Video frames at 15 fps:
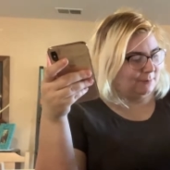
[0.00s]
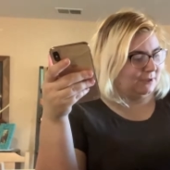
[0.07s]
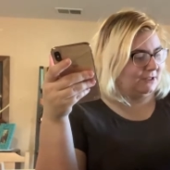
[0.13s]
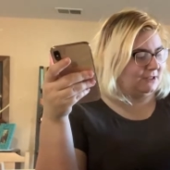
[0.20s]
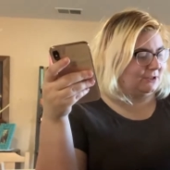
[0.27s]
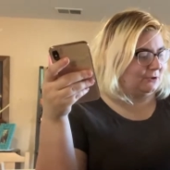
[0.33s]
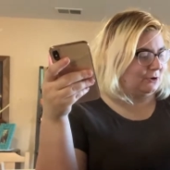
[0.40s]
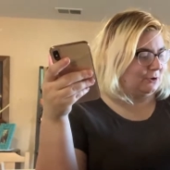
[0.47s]

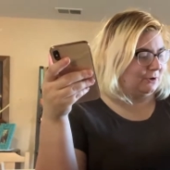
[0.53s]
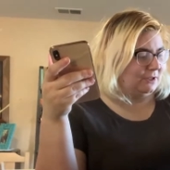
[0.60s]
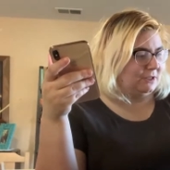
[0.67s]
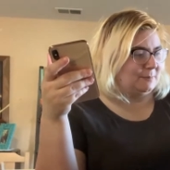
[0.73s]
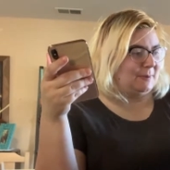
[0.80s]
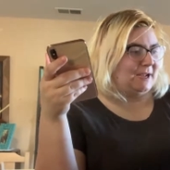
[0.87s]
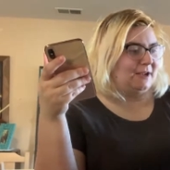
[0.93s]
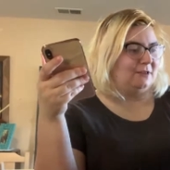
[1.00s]
please don't go in this
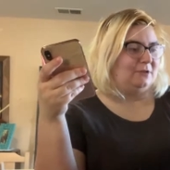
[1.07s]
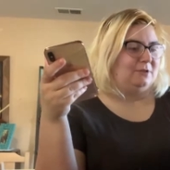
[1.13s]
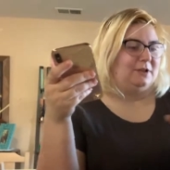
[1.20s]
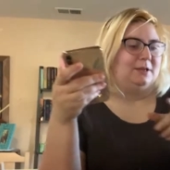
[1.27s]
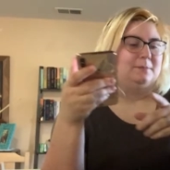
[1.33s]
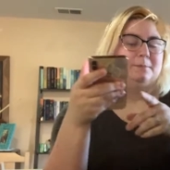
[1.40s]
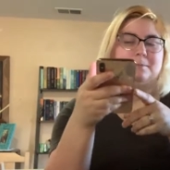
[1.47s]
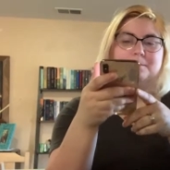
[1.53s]
bag,
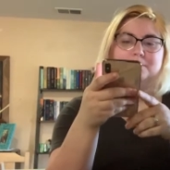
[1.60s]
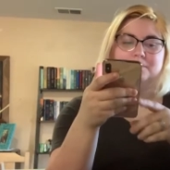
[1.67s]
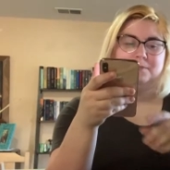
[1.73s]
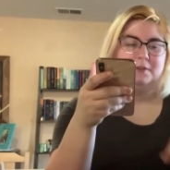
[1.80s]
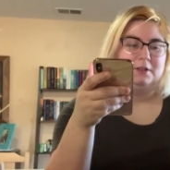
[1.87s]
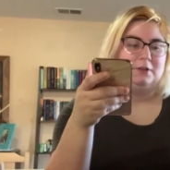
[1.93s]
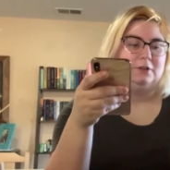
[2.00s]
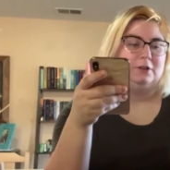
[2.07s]
Luna.
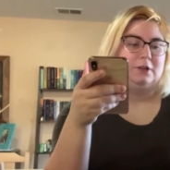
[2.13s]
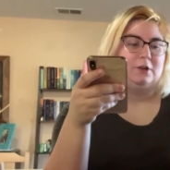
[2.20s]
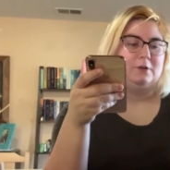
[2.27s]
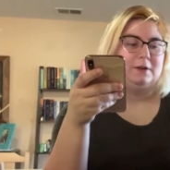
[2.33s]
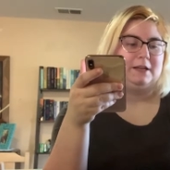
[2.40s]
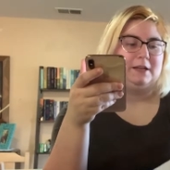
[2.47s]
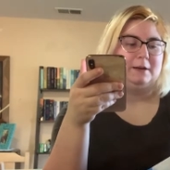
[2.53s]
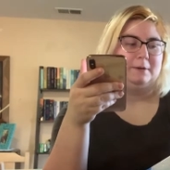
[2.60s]
Luna, go
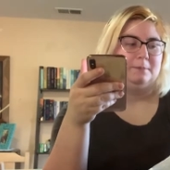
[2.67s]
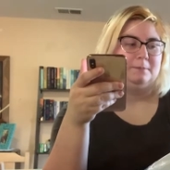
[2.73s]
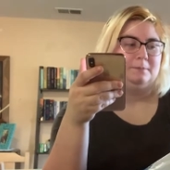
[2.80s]
in here.